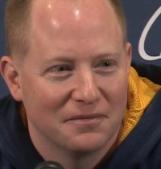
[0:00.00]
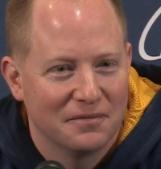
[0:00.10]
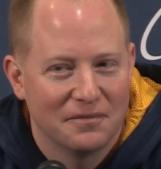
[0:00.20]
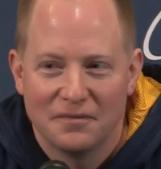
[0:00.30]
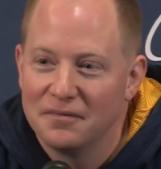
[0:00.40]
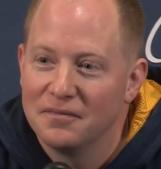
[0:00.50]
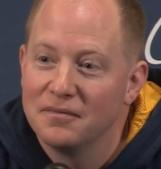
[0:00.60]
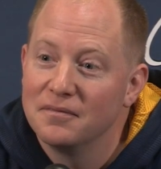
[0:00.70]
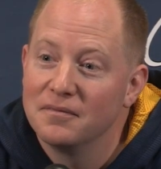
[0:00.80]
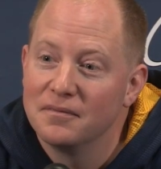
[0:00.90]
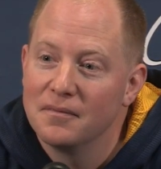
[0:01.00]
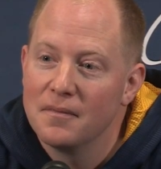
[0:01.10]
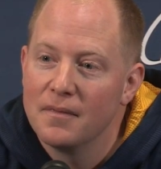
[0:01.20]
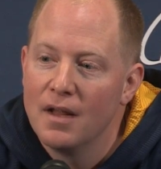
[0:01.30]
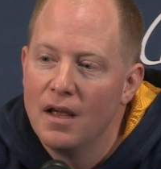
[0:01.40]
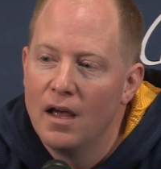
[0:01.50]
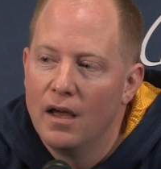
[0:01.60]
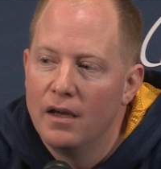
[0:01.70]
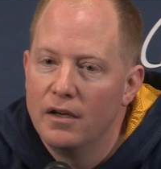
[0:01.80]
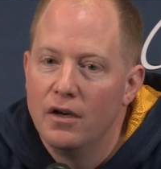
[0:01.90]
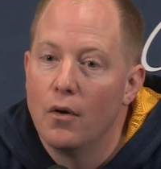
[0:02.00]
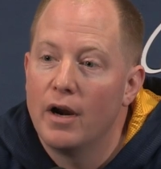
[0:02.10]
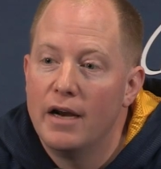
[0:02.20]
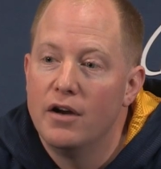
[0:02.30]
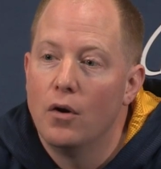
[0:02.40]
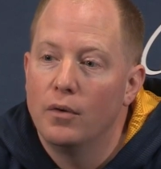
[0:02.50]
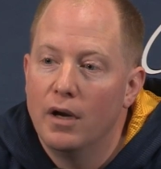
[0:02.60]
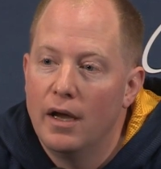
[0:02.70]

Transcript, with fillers: know, going to start yet? You know what? I don't.